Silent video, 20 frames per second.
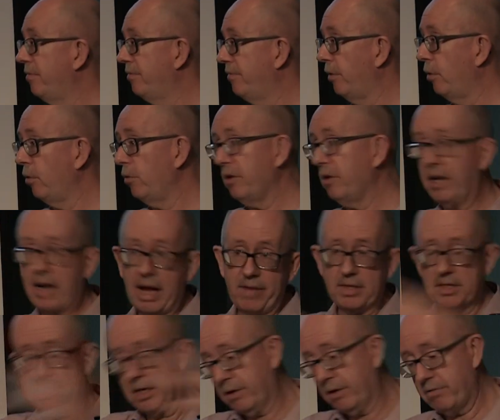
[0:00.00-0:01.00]
folder and have
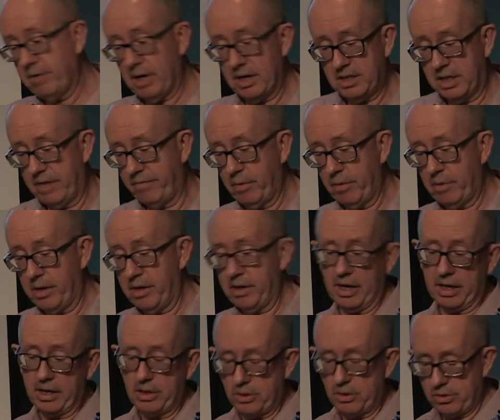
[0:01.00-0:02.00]
it synchronized everywhere,
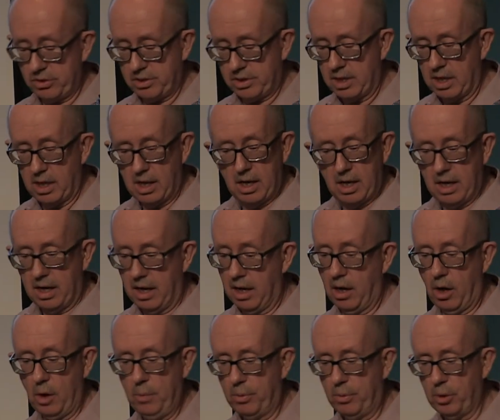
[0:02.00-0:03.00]
I could just
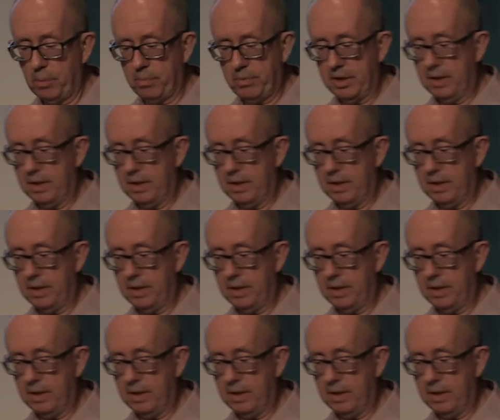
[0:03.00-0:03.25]
open up